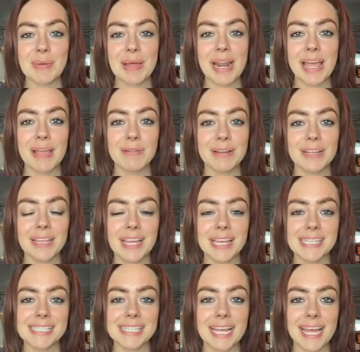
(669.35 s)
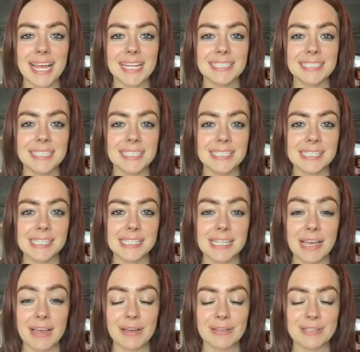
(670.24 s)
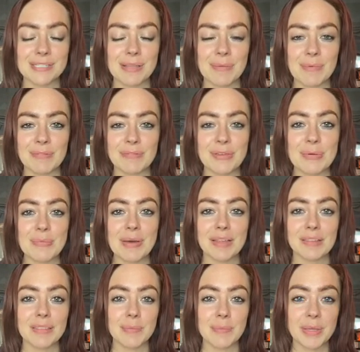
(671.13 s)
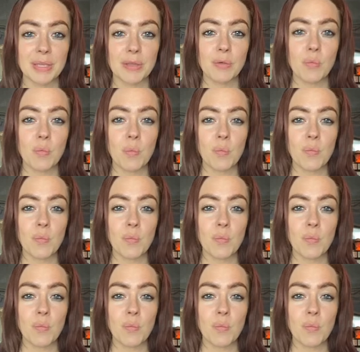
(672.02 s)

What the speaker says: but I realized that I didn't tell some of you about the big